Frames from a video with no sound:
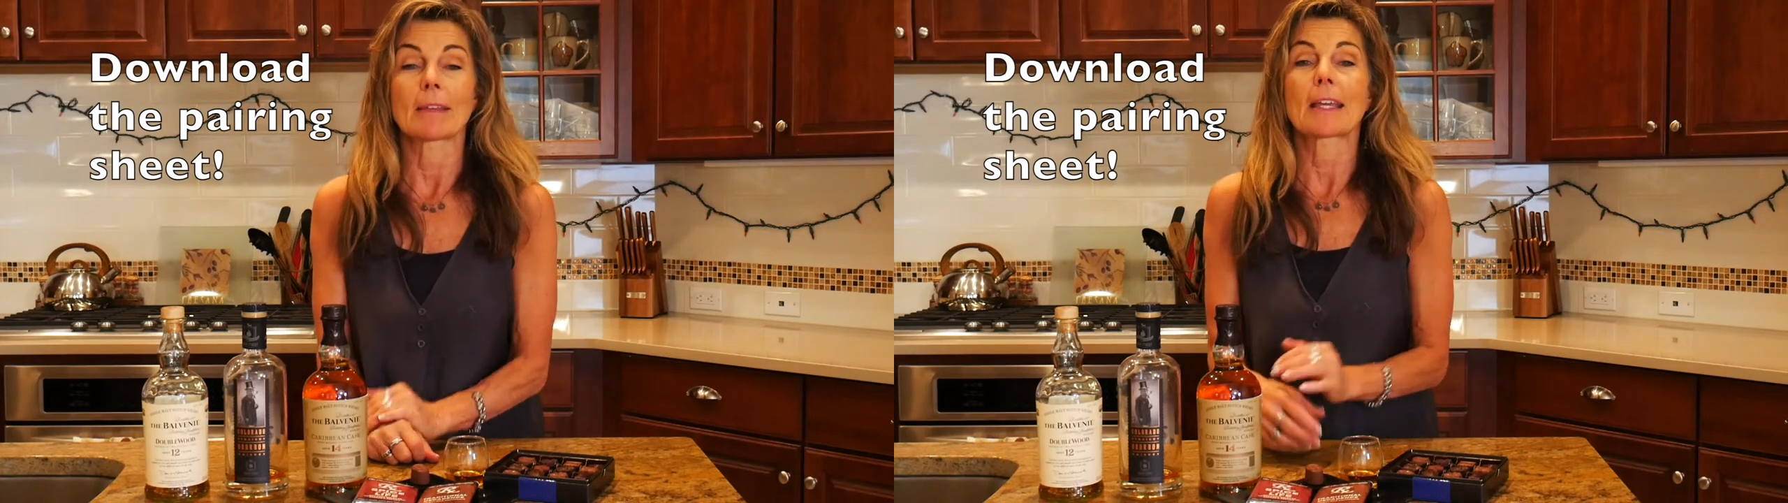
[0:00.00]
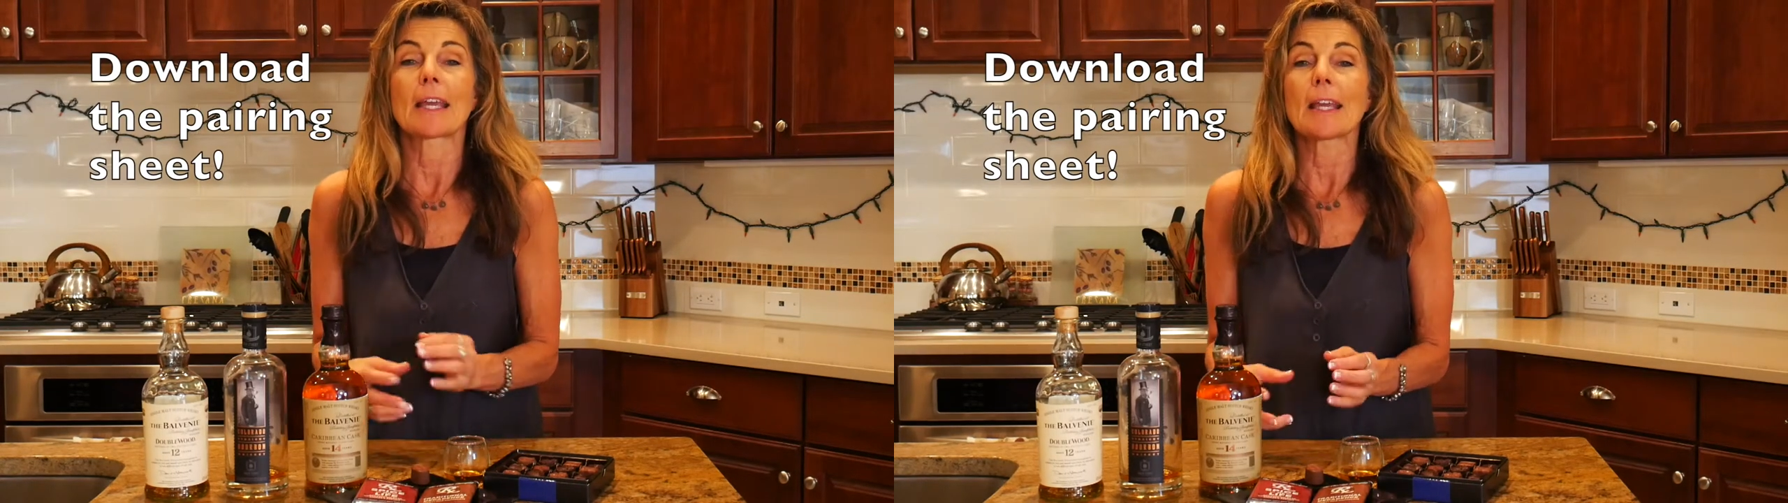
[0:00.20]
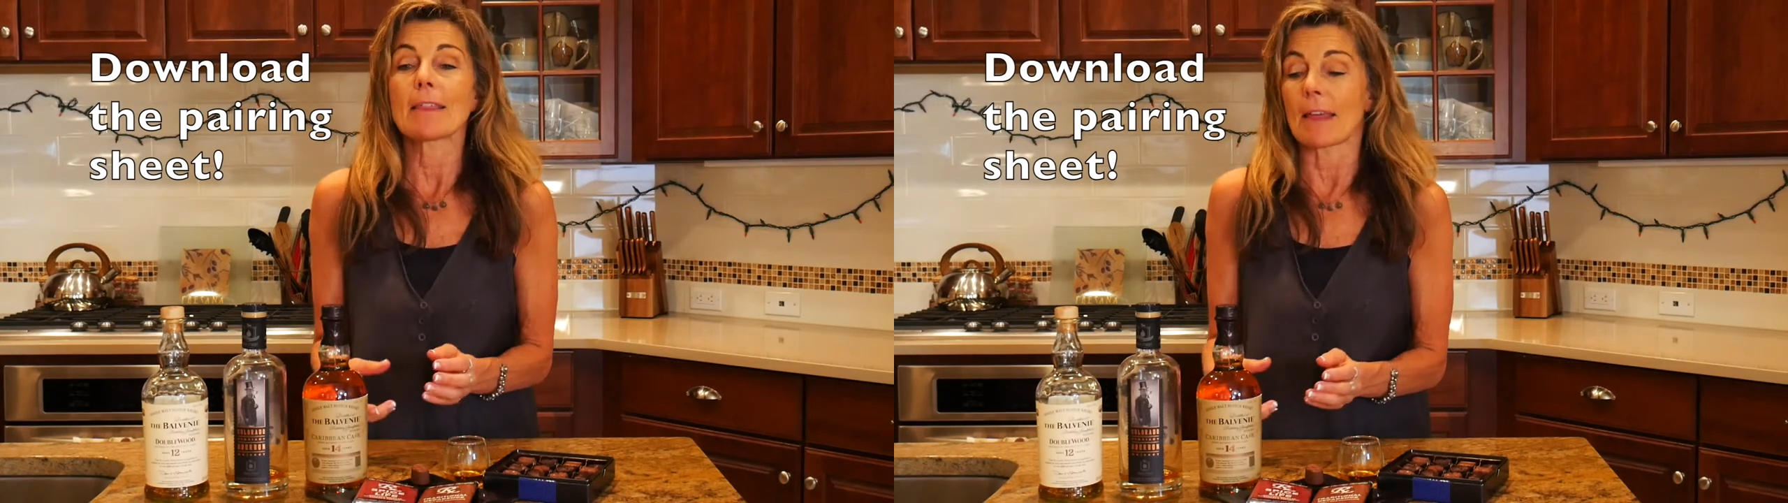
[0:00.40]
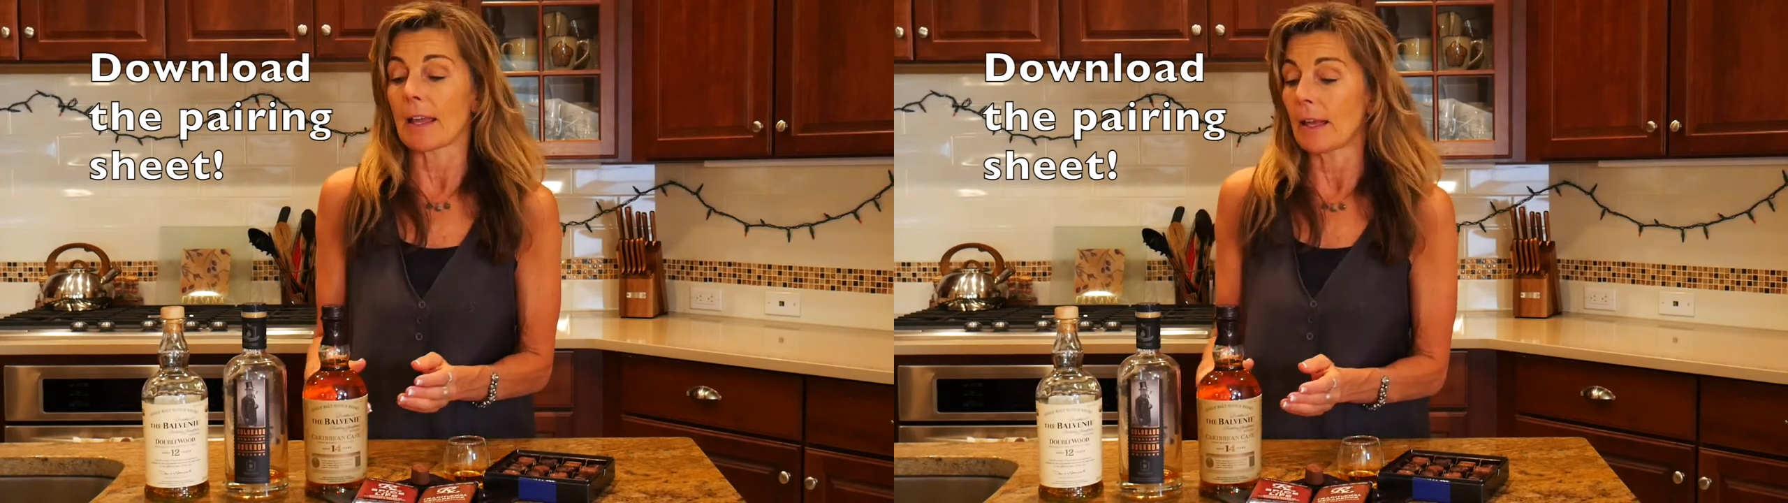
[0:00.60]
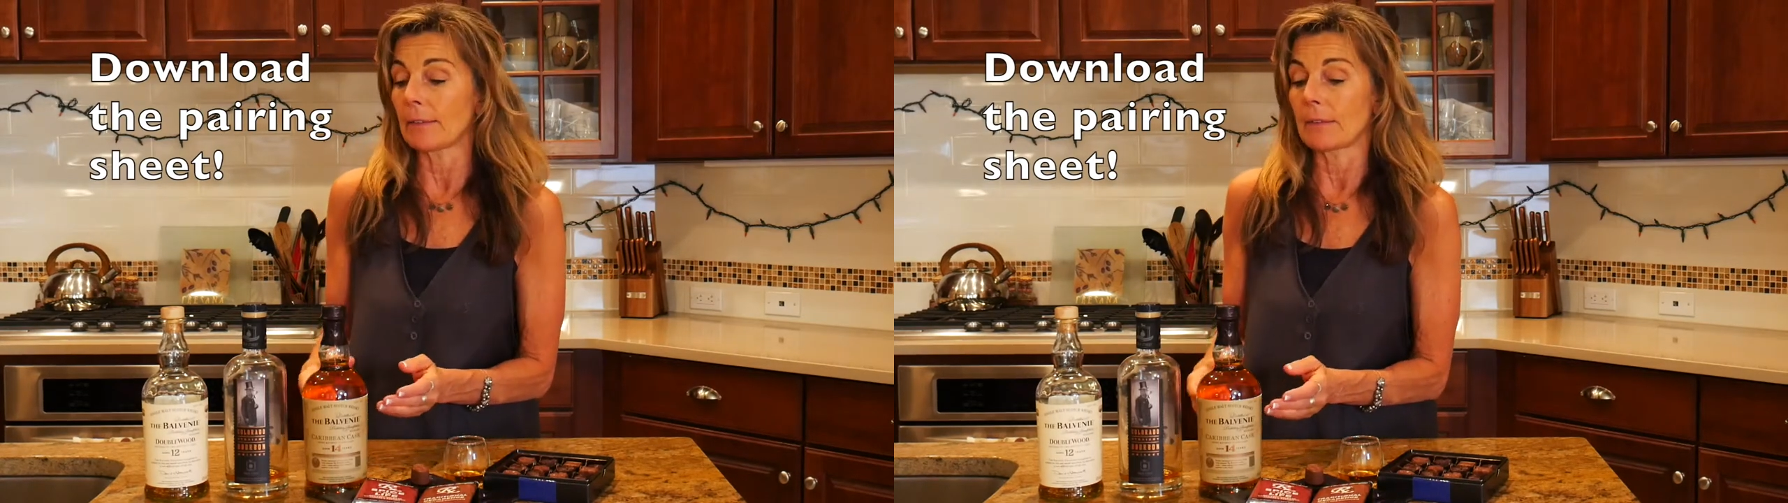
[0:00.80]
The key thing
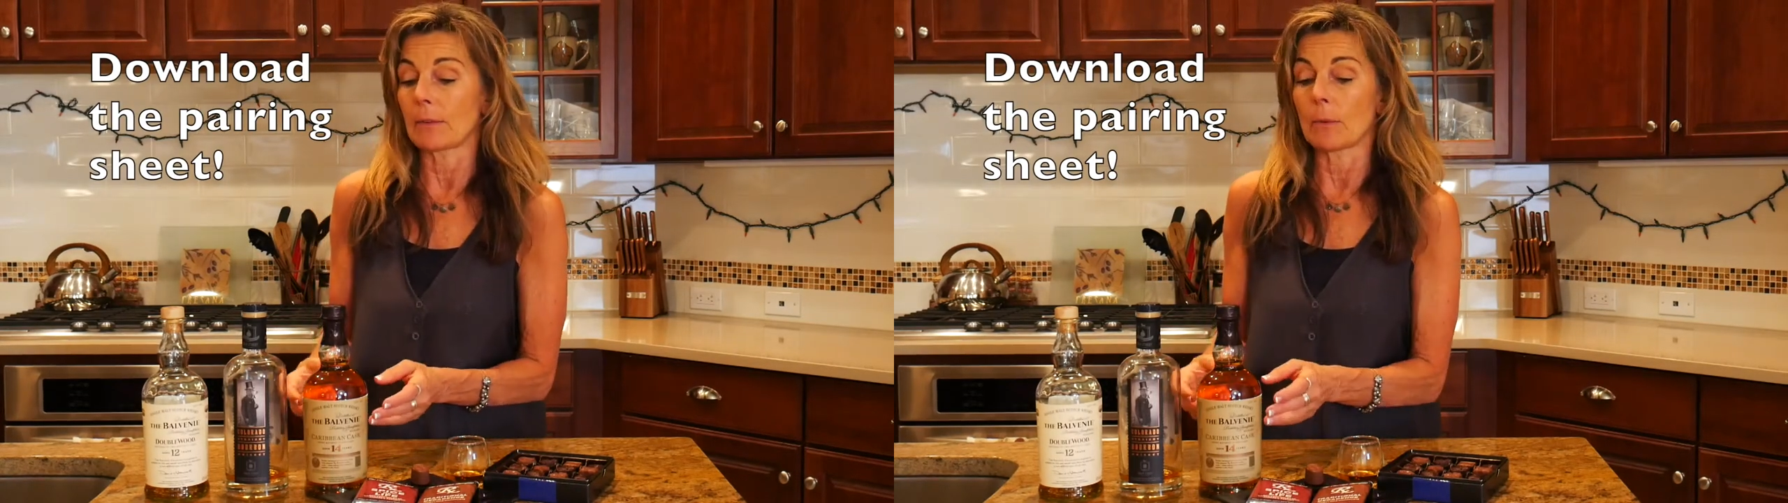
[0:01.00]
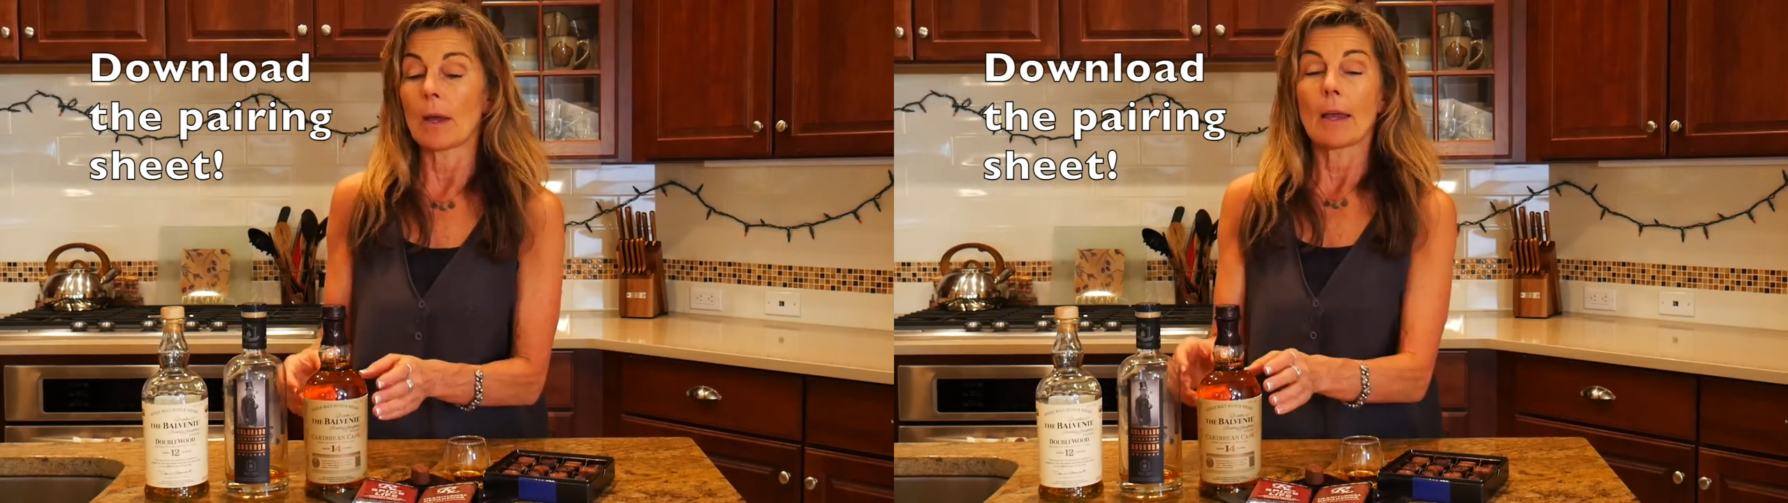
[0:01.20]
is to